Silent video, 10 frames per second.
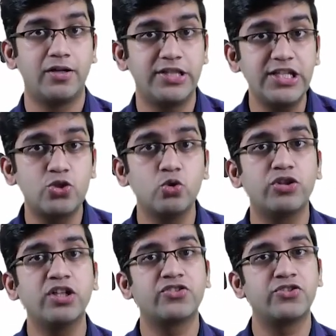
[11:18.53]
These two
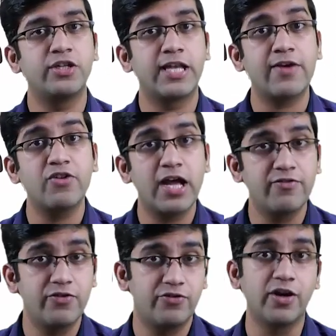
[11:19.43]
things, never
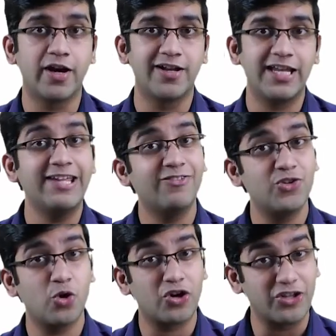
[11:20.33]
ever forget. Even
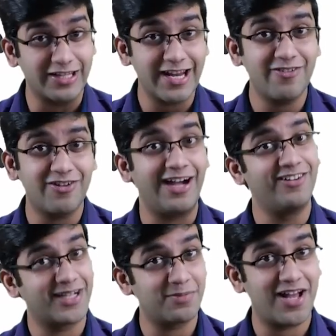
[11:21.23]
you are on a grave,
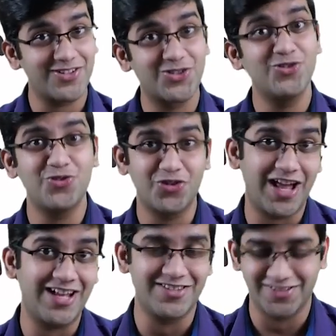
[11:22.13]
I'll come and ask you, you're going
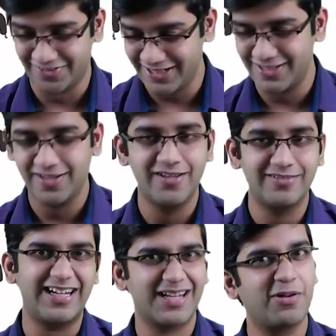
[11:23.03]
to answer, right?
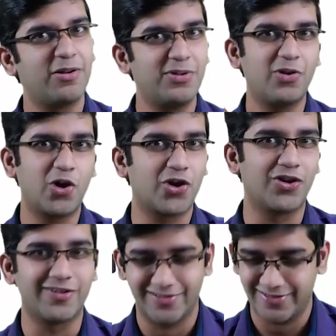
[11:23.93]
That time I'll be long
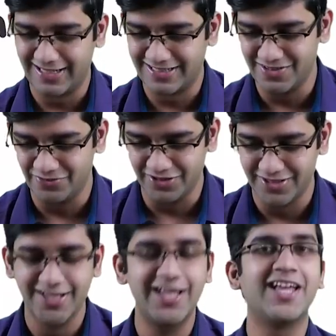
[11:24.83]
gone. That's different.
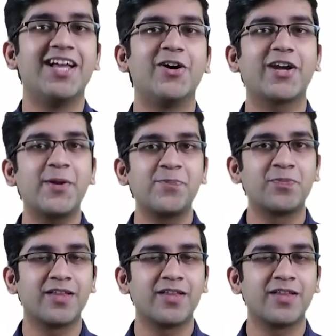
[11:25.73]
Okay?